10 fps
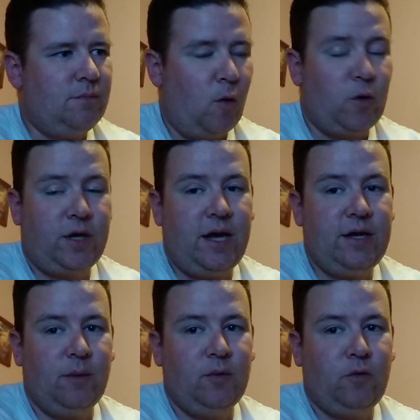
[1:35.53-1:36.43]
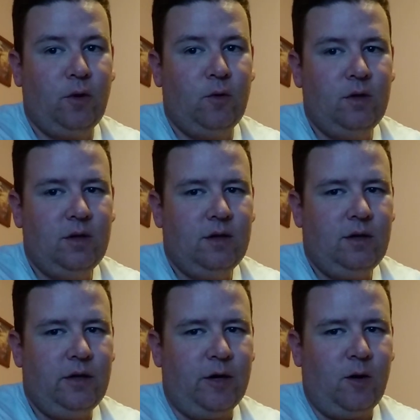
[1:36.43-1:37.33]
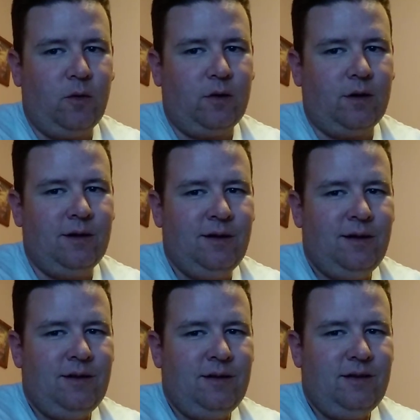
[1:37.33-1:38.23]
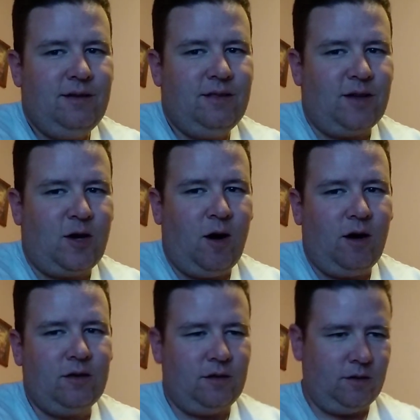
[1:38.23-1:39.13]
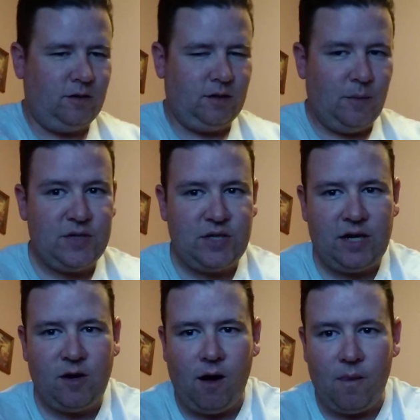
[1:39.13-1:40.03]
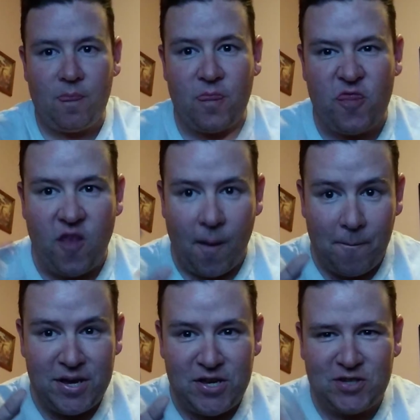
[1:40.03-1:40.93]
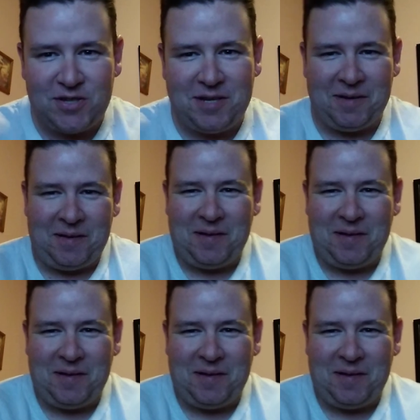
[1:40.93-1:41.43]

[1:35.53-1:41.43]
motorcade coming through. You know the the car the, the limousine called the Beast.